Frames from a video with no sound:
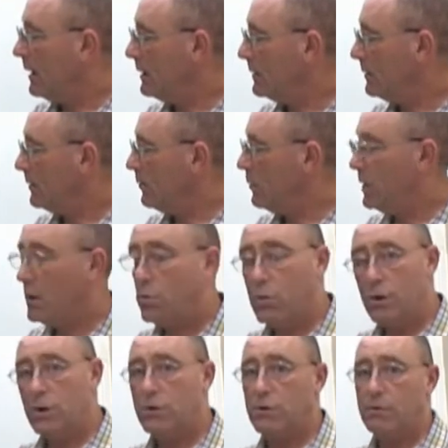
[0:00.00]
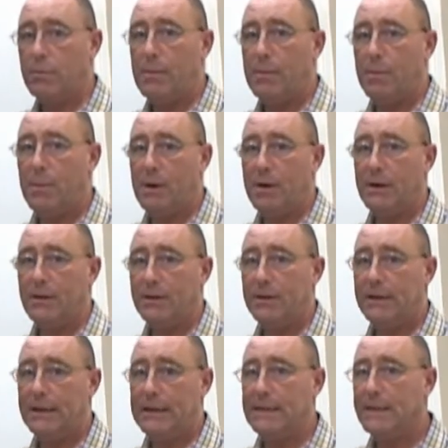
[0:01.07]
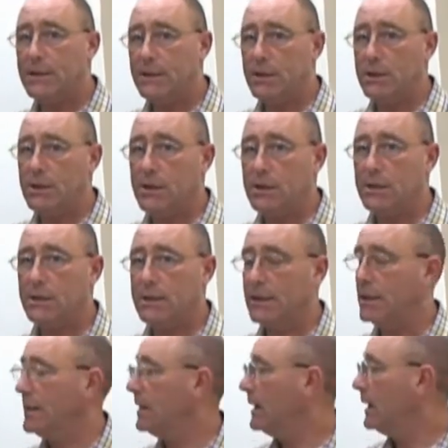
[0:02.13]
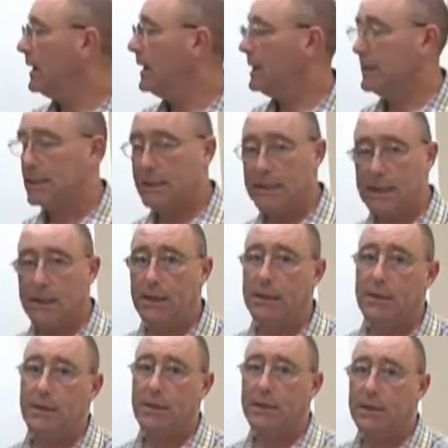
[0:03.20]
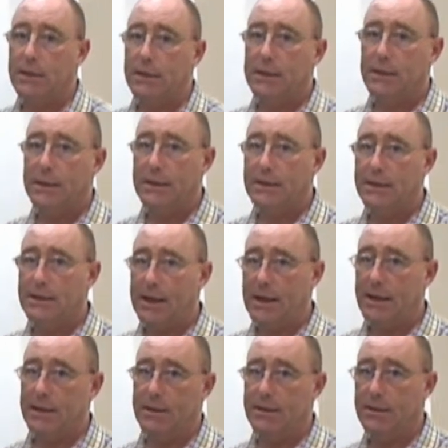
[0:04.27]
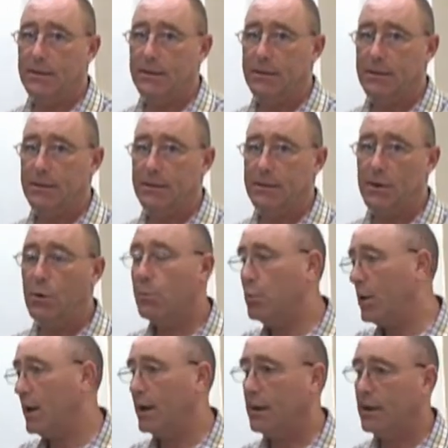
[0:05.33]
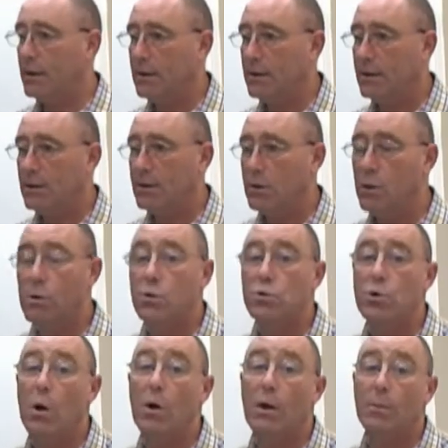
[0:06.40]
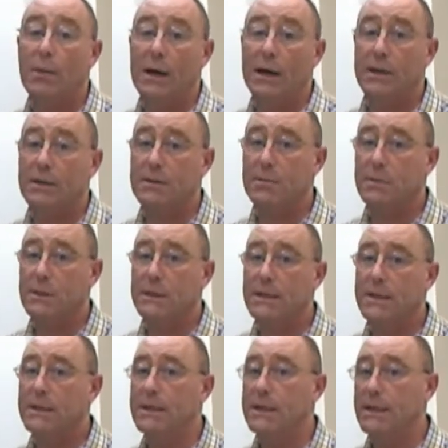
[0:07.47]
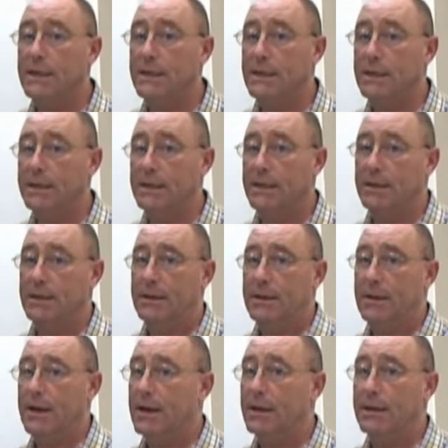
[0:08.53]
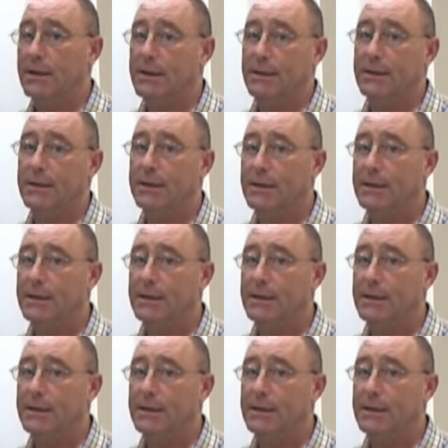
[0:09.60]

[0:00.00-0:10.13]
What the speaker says: And what I want you to remember is it's just a single cell. No brain, no controlling mechanism. It doesn't need anything.